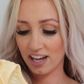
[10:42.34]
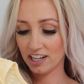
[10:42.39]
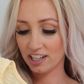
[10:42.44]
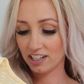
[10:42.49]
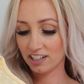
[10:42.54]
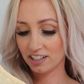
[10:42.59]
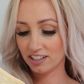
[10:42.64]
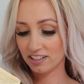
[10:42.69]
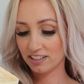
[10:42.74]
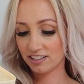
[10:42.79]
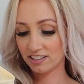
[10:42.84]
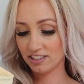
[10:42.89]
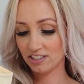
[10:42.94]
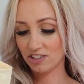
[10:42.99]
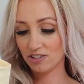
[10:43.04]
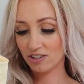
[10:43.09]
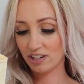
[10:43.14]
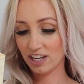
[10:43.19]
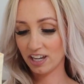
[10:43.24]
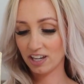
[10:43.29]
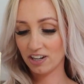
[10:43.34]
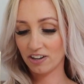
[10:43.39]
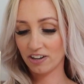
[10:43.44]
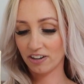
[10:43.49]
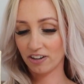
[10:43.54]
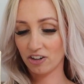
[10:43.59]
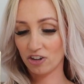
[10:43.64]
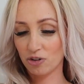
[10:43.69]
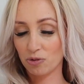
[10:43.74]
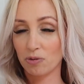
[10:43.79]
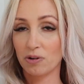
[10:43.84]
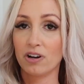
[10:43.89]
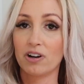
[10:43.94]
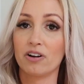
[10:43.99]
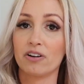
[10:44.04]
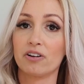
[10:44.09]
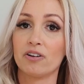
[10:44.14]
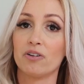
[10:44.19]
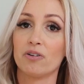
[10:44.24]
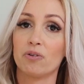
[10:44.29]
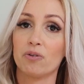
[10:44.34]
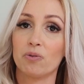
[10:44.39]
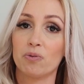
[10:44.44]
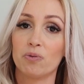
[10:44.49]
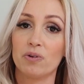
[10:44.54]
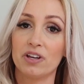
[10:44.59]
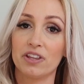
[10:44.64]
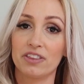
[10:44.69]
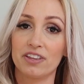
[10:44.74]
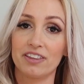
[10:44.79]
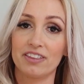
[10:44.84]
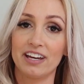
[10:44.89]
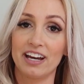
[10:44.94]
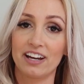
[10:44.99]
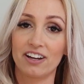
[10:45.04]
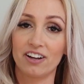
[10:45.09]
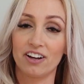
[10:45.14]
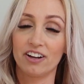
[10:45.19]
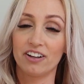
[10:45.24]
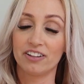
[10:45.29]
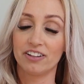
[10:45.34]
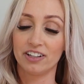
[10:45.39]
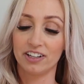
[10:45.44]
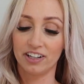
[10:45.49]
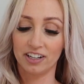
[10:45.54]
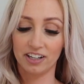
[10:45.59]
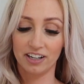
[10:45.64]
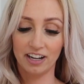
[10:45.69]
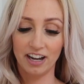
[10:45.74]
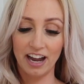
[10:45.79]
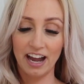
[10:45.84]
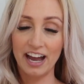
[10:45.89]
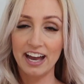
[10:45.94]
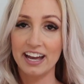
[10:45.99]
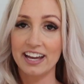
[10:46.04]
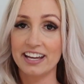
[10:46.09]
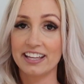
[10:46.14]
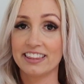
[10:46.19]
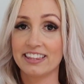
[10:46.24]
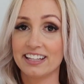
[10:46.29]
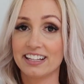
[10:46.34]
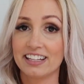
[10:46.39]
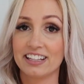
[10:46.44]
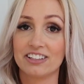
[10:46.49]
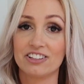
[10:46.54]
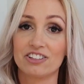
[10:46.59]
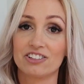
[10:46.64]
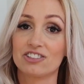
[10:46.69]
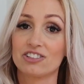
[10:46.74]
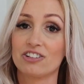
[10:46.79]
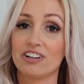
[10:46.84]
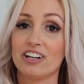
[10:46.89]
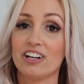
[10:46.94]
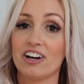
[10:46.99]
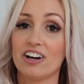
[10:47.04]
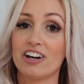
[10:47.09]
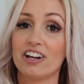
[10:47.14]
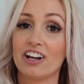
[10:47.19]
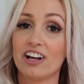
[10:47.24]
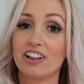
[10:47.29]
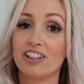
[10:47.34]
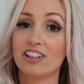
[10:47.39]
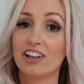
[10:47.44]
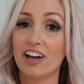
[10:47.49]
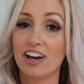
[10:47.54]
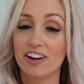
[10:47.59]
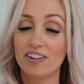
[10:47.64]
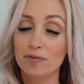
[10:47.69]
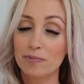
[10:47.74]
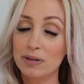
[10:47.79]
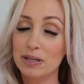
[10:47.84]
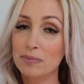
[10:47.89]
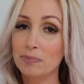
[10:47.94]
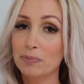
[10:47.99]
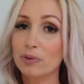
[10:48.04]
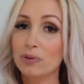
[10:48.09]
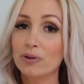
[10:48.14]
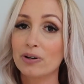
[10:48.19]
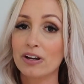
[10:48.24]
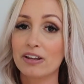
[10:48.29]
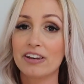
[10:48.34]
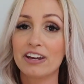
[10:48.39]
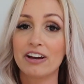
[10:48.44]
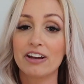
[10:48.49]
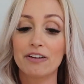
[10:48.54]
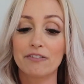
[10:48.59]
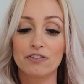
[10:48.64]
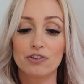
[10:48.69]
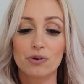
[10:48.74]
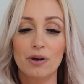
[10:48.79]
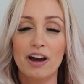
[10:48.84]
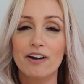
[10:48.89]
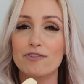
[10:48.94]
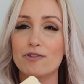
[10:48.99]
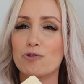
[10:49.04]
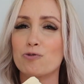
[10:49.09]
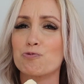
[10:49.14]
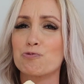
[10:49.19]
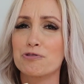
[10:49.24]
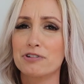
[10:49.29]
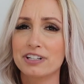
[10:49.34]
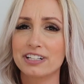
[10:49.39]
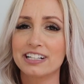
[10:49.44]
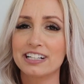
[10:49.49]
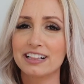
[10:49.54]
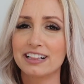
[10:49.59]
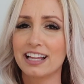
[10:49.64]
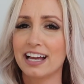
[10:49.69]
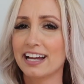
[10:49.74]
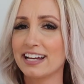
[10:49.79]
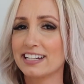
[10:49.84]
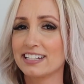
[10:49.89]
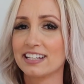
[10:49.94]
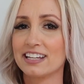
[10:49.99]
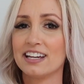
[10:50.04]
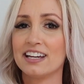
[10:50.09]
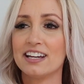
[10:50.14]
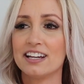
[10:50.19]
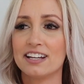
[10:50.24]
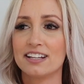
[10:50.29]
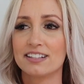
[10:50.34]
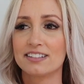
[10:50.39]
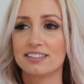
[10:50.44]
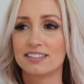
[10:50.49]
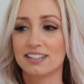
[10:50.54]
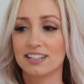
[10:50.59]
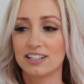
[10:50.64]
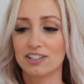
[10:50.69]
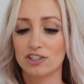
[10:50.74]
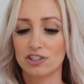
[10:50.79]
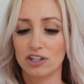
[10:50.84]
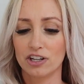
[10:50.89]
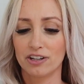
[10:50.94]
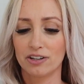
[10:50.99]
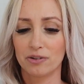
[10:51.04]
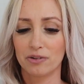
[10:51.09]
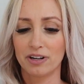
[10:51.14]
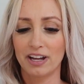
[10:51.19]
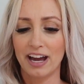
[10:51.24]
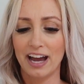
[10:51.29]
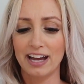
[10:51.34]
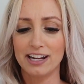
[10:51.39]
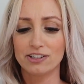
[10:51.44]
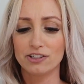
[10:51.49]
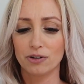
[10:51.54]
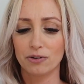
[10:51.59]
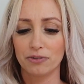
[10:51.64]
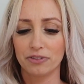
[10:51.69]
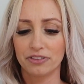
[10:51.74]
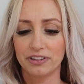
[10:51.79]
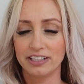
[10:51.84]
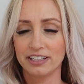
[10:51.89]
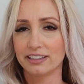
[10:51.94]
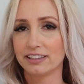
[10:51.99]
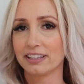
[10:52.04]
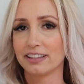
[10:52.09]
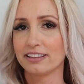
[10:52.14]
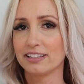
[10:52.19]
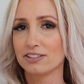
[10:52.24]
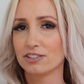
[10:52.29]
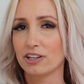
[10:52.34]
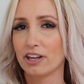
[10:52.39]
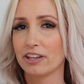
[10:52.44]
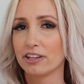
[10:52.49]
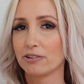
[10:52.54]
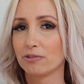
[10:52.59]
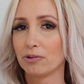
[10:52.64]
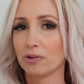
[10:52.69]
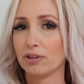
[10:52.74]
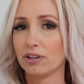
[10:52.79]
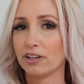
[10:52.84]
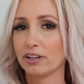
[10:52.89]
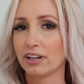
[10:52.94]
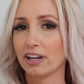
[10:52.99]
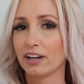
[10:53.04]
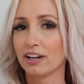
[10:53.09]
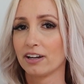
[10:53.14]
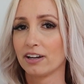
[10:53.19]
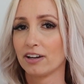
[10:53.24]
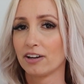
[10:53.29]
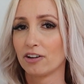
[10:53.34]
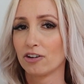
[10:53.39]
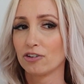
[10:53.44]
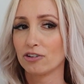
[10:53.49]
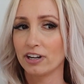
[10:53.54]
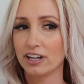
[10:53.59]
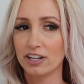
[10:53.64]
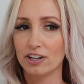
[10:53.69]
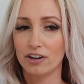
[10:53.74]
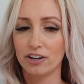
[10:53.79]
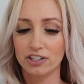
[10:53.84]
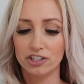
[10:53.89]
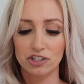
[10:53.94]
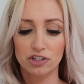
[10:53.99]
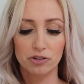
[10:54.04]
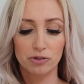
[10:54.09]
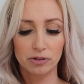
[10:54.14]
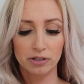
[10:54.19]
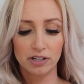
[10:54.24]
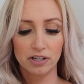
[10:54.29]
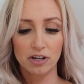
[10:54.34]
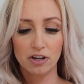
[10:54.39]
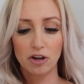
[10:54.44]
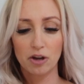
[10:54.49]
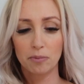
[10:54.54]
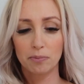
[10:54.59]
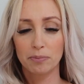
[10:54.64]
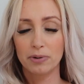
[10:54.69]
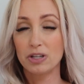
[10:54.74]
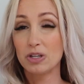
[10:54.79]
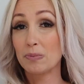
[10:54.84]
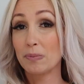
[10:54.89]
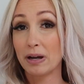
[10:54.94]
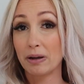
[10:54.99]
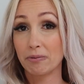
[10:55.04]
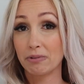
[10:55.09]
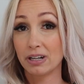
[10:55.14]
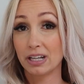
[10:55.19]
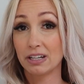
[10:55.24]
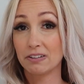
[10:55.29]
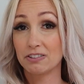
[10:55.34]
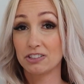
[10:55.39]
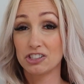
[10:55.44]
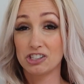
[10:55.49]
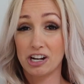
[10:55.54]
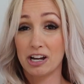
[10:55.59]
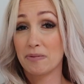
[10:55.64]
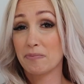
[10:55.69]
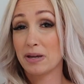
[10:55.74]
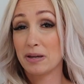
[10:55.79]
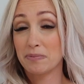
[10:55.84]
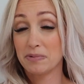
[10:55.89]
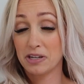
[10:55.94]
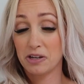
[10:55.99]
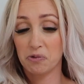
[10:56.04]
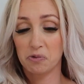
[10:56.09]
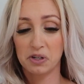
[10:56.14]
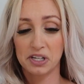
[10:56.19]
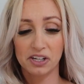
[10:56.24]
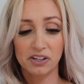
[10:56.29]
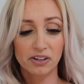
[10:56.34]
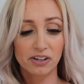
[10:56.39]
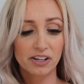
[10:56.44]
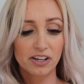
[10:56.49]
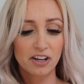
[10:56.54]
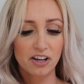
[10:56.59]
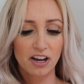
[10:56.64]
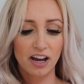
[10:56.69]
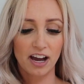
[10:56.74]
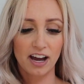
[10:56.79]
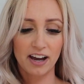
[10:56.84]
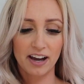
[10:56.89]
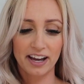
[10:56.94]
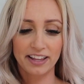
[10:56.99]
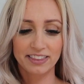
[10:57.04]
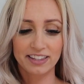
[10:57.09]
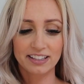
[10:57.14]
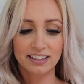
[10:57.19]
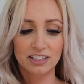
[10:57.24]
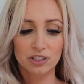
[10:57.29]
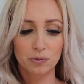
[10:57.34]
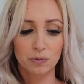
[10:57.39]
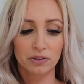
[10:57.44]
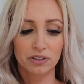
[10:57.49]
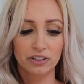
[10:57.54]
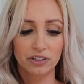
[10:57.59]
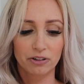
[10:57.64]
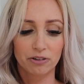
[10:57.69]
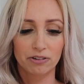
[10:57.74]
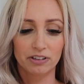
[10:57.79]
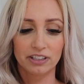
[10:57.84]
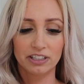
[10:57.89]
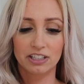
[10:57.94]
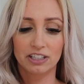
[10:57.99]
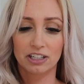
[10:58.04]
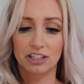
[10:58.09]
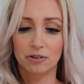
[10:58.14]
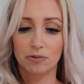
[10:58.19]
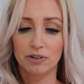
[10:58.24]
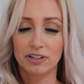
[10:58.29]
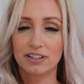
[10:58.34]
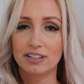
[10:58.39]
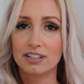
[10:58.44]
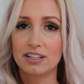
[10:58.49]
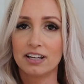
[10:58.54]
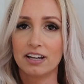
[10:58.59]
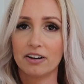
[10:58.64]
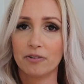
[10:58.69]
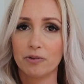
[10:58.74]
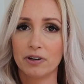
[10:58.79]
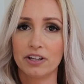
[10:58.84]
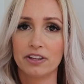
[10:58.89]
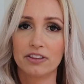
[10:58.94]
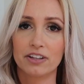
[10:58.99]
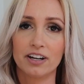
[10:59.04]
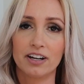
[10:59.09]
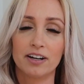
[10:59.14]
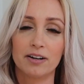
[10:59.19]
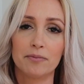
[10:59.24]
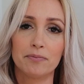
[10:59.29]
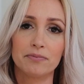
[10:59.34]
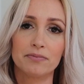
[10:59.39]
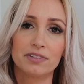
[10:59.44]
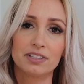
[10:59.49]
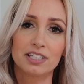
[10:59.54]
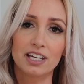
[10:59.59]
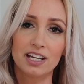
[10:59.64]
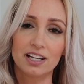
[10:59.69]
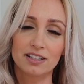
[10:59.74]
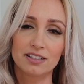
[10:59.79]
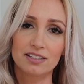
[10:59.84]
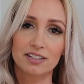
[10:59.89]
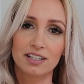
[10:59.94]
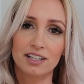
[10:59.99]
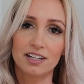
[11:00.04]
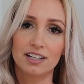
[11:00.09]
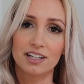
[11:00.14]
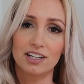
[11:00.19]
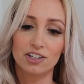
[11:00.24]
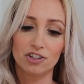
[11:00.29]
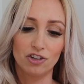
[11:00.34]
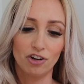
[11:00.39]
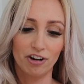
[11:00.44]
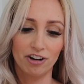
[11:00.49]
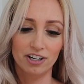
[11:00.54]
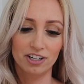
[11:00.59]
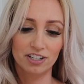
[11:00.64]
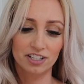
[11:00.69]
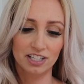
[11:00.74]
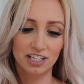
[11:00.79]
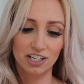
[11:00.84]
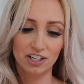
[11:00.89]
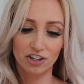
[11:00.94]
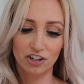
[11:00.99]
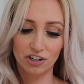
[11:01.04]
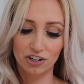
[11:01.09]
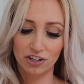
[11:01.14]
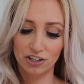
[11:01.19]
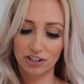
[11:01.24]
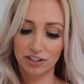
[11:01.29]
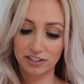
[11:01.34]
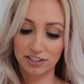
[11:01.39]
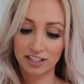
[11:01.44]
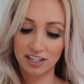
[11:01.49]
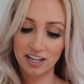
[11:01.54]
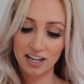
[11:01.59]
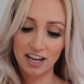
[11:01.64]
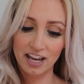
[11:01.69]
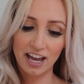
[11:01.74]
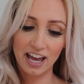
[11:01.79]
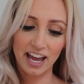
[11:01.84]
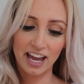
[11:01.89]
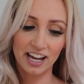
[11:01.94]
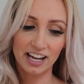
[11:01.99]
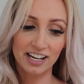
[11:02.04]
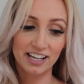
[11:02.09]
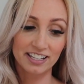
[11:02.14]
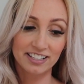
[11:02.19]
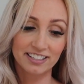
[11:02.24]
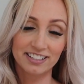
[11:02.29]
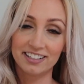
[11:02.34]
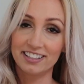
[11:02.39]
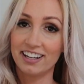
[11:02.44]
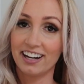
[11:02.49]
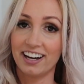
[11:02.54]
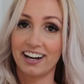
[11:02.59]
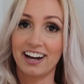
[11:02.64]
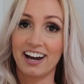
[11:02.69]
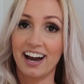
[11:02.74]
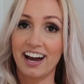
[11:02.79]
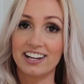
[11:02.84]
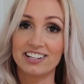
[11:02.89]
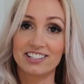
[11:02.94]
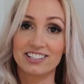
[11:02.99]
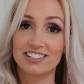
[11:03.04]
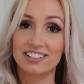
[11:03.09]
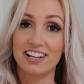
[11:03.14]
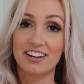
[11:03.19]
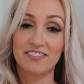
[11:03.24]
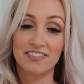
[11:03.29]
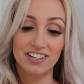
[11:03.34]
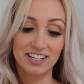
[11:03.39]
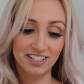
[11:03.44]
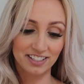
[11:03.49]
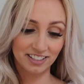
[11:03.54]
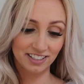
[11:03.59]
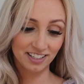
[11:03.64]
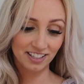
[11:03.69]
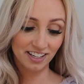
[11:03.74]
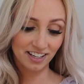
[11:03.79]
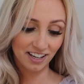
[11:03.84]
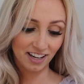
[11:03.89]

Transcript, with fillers: and you cannot go wrong with that color. I think it looks great on a lot of people. Now if you have a really light skin tone, I don't think that this color will look great on you, but you might want to give it a try. Maybe it will. Uh, I think this will look really good with, with um, tan skin and darker skin girls. And yeah, I just love it